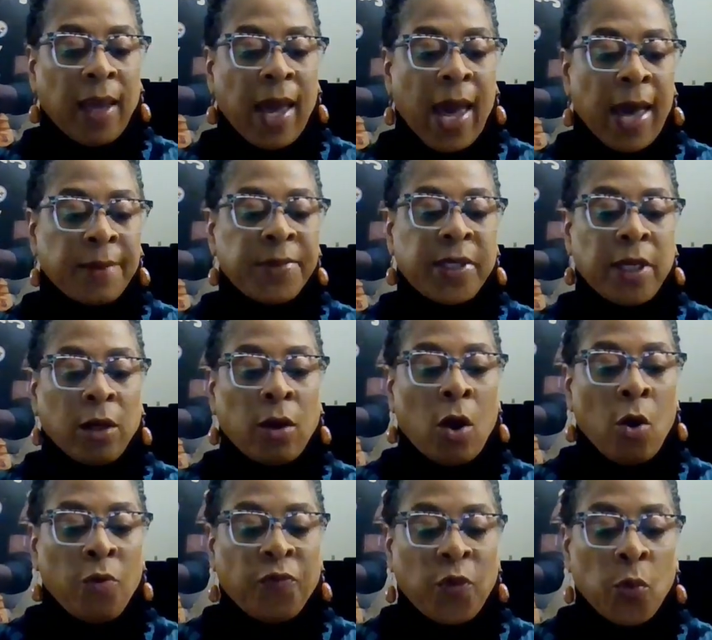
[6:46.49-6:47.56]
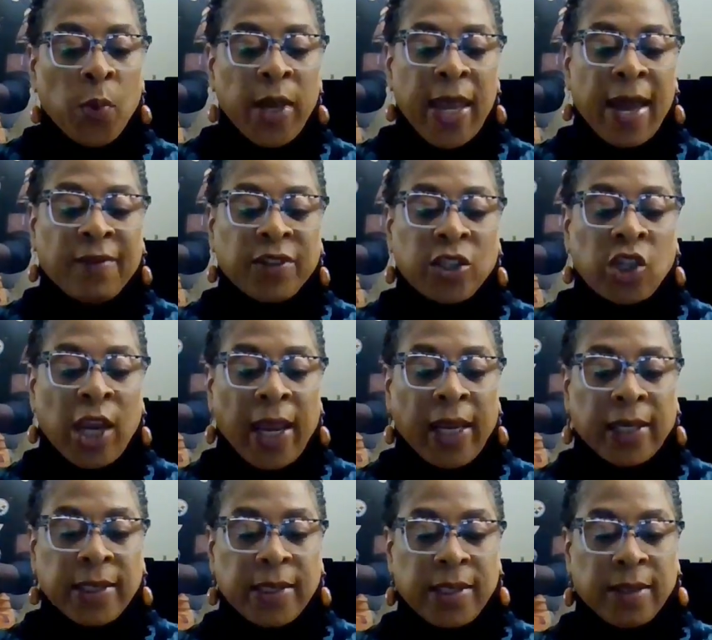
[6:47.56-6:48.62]
I'm still hopeful we have a
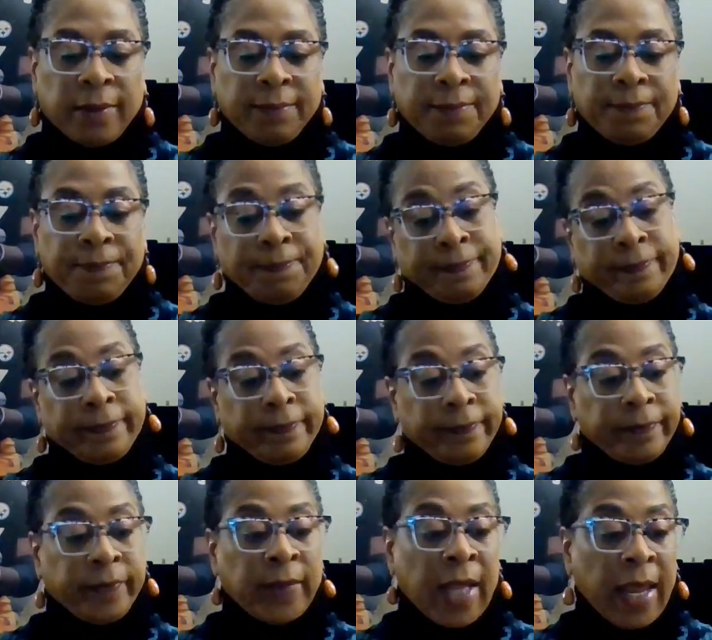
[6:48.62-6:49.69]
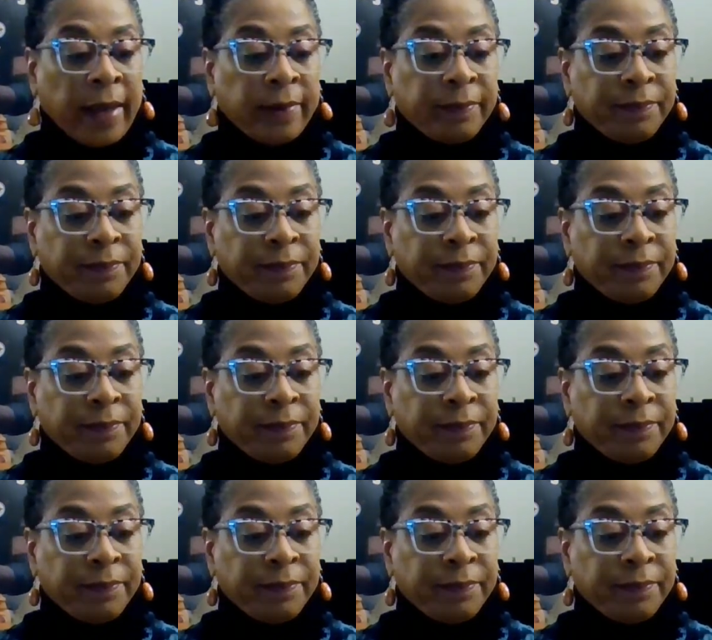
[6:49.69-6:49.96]
chance." Now,